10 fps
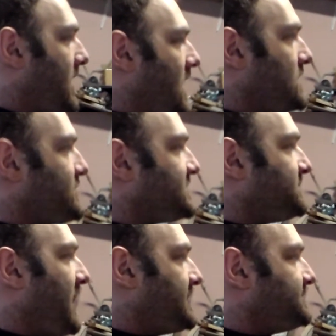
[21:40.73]
hundred
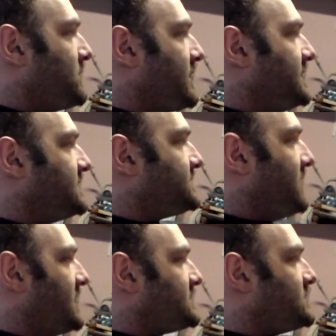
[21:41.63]
Space Marines for
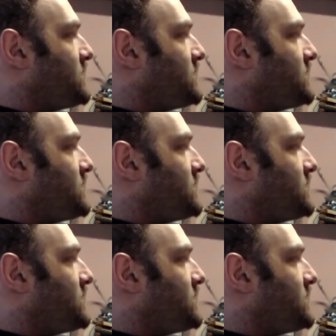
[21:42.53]
less than